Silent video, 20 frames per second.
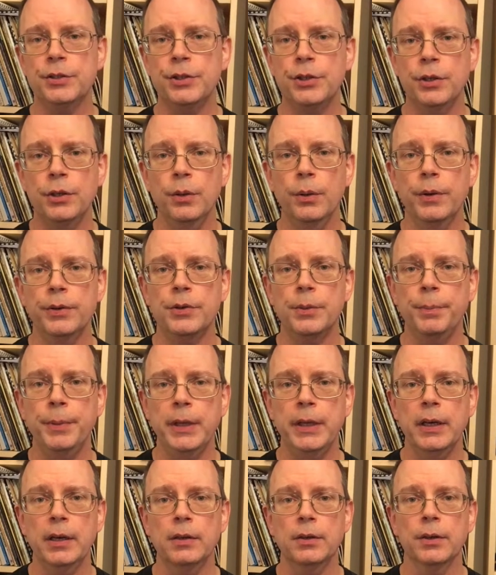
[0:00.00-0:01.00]
to you as a
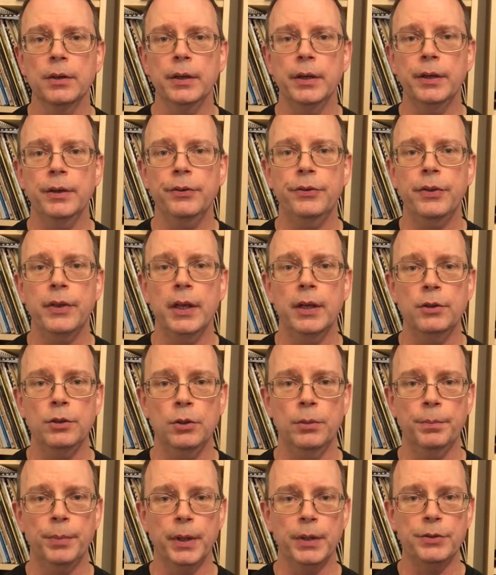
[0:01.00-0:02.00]
beginner is that
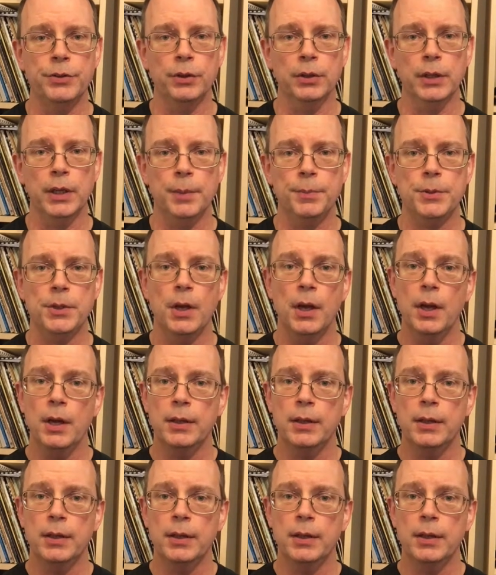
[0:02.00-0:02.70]
you buzz your lips,